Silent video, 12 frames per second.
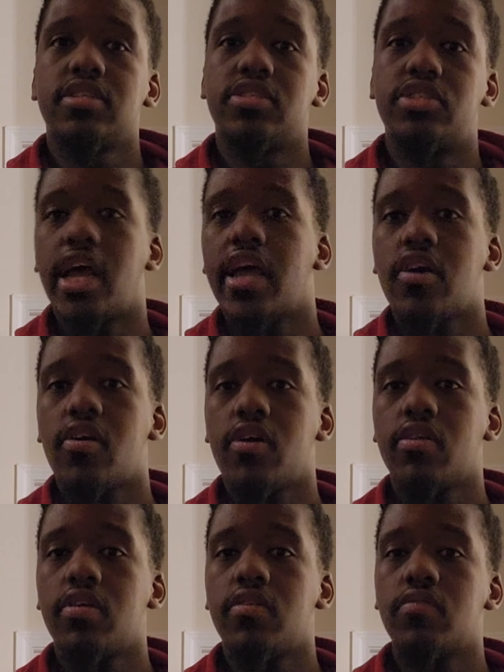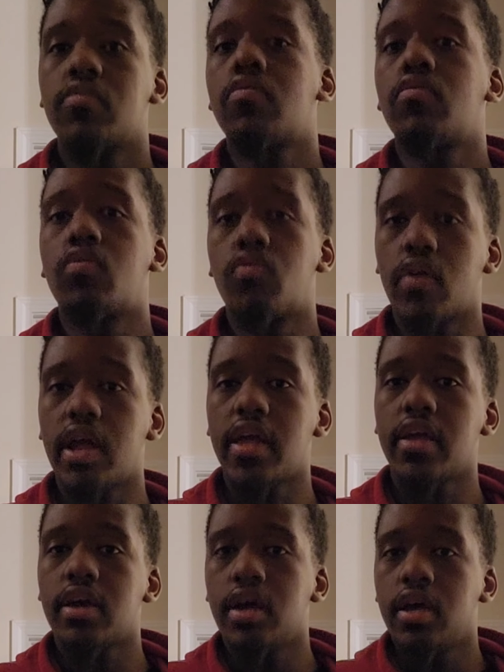Jack Harlow,
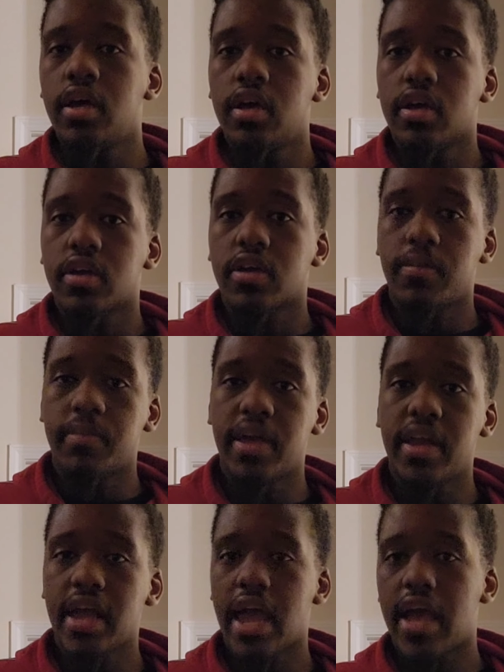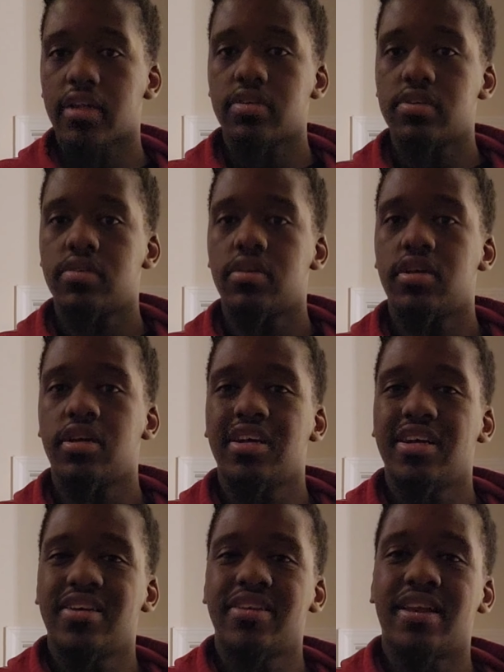great comedic actor,
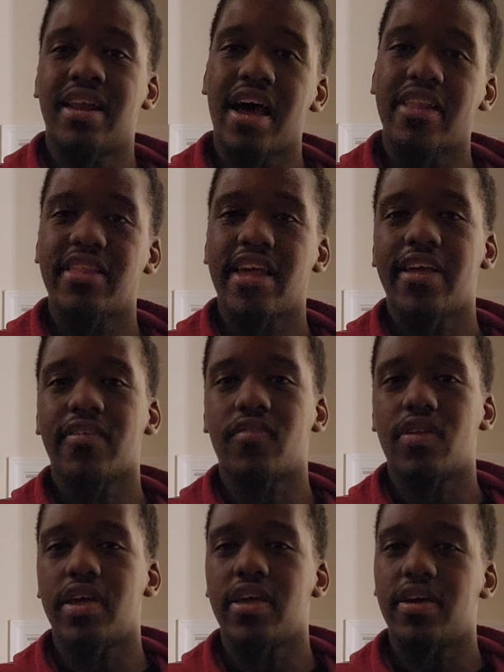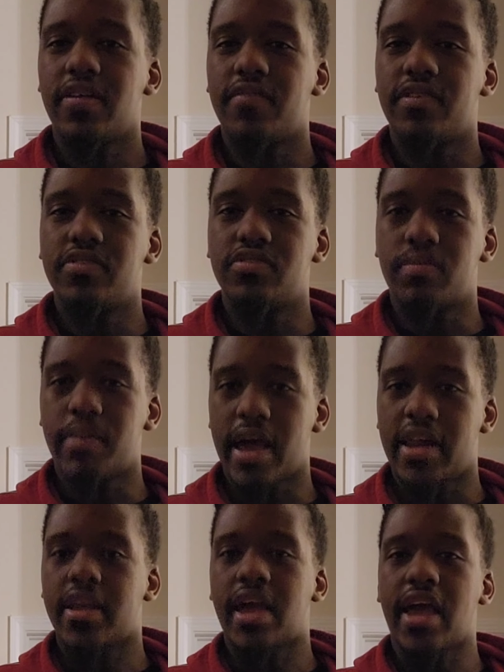not that great of a
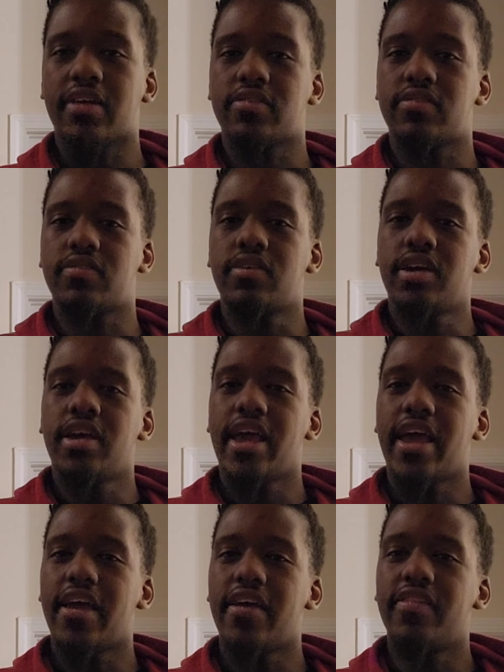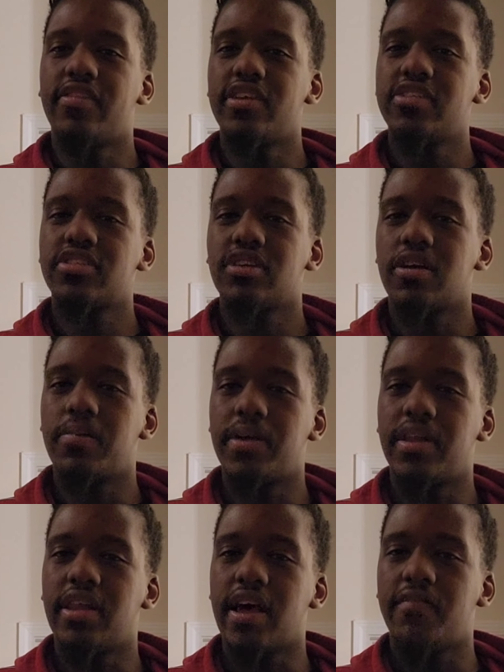dramatic actor. And this should have
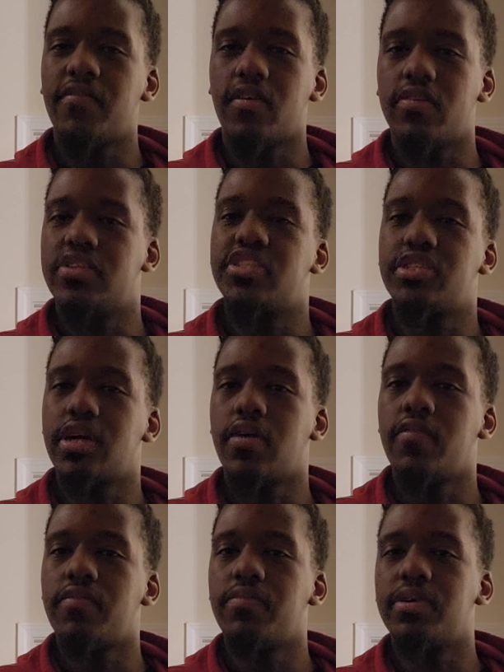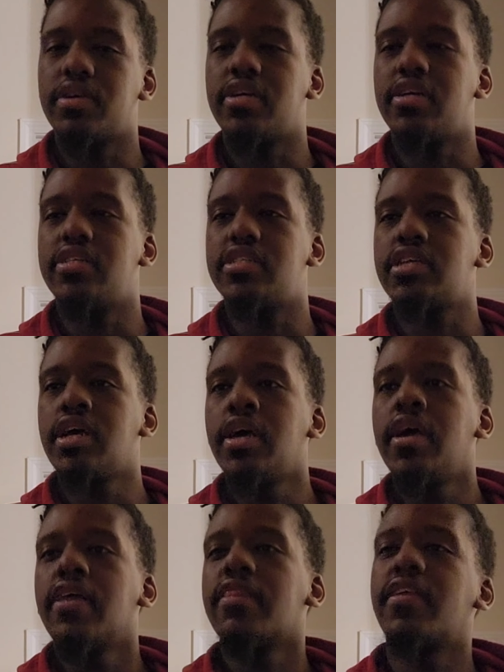been left on the shelf because
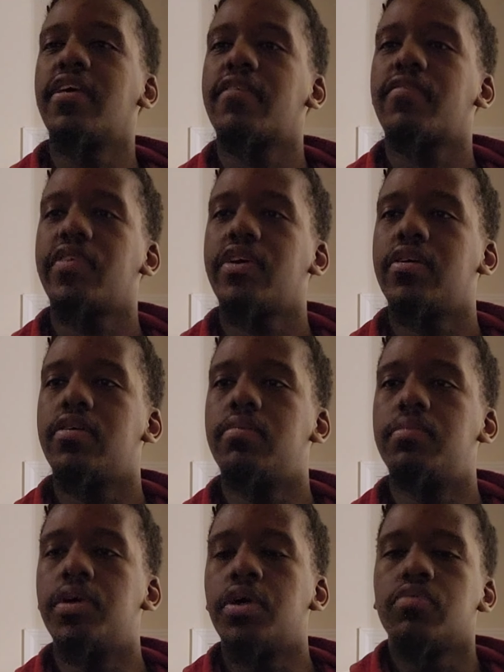this film